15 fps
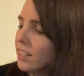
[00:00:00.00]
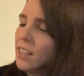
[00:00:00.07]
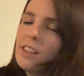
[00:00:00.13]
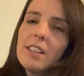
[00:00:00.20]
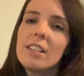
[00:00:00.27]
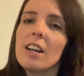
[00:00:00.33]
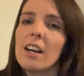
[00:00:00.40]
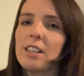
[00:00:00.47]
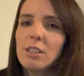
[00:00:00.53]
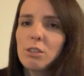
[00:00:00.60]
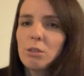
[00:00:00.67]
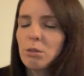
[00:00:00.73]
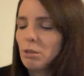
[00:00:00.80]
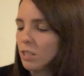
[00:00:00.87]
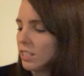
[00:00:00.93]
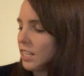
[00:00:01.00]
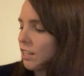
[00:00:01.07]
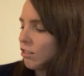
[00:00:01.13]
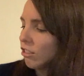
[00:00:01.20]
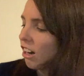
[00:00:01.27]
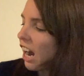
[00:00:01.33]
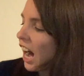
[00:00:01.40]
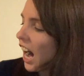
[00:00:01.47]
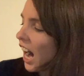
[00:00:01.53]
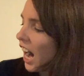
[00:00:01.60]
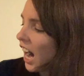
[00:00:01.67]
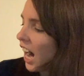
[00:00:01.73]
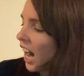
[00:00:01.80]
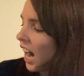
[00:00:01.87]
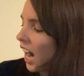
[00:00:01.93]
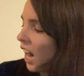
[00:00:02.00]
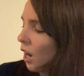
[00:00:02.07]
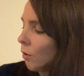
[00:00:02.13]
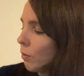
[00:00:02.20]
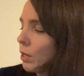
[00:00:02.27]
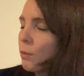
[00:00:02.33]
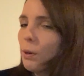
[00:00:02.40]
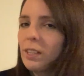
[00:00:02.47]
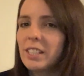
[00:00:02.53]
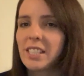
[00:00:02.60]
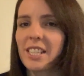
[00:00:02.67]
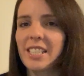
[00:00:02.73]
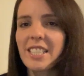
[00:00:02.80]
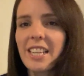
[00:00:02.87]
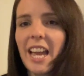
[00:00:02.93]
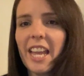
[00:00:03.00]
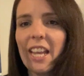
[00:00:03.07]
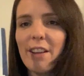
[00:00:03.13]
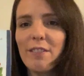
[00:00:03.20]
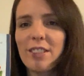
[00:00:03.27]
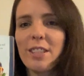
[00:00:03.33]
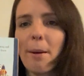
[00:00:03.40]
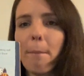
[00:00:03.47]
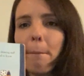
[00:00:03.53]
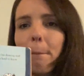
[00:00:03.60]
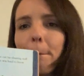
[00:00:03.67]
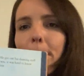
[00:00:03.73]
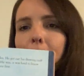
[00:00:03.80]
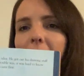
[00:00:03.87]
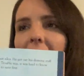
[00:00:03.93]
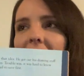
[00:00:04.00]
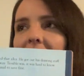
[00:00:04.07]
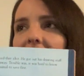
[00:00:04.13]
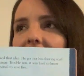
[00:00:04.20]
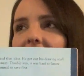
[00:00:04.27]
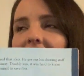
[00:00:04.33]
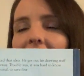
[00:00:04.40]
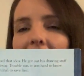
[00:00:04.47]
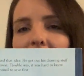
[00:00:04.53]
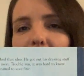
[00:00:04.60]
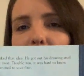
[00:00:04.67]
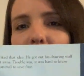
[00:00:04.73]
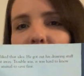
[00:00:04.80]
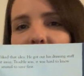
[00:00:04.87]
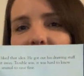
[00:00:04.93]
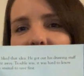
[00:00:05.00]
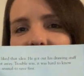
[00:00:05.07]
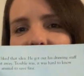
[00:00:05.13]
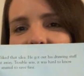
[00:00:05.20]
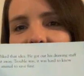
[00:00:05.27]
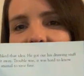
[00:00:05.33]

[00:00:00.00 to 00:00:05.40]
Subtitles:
The dinosaurs said, "Rah, we want to save some big animals."